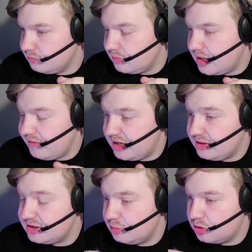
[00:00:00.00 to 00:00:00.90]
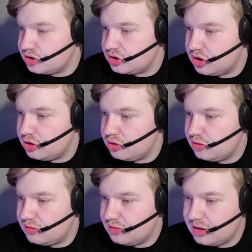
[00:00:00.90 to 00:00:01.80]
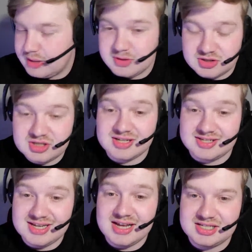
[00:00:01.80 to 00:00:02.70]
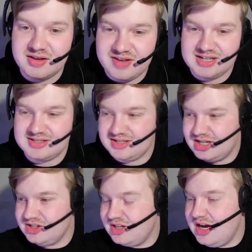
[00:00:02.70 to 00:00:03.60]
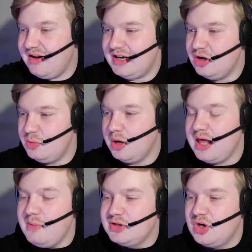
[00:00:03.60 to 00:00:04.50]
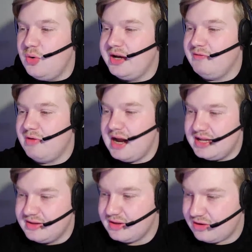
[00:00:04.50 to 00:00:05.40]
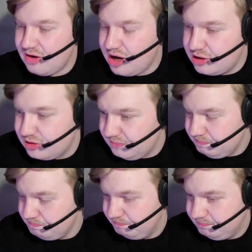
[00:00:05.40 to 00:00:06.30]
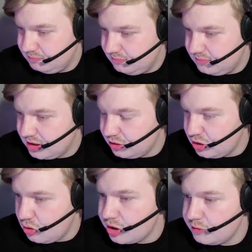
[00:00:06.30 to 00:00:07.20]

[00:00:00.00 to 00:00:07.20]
Evan Nielsen wasn't too... He was decisive in his decision there. He knew where that was going. Right into the crowd. Another corner.